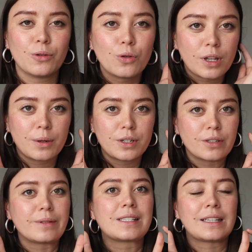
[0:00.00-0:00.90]
all I want to
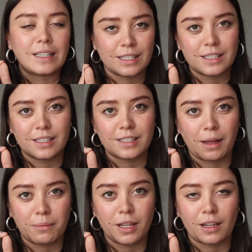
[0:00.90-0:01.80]
do is listen to
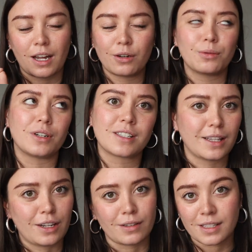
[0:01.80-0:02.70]
something. I don't want to
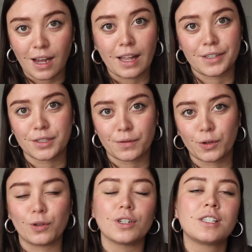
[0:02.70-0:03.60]
sit there in silence, of
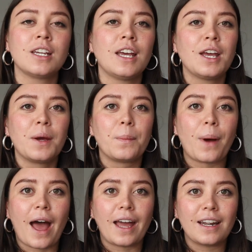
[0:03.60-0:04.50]
course,
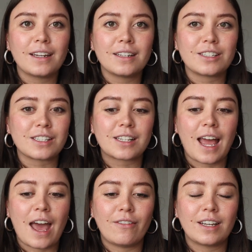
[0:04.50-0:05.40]
but just
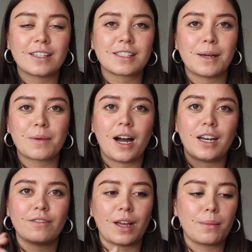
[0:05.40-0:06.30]
having some
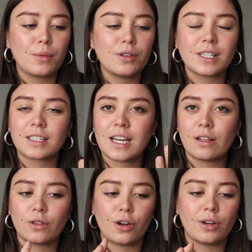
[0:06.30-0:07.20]
kind of like music
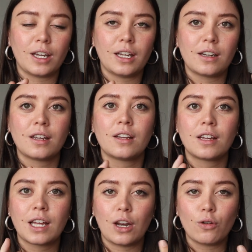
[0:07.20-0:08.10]
downloaded,
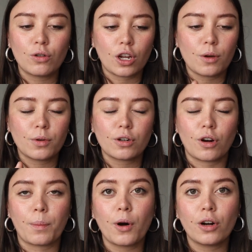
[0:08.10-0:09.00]
an audiobook
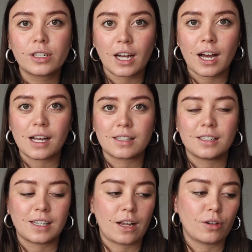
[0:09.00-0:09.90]
or a
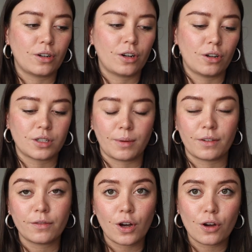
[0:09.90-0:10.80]
podcast downloaded onto my
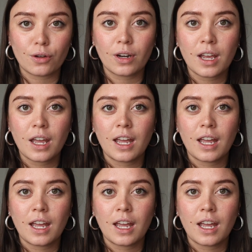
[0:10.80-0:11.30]
phone,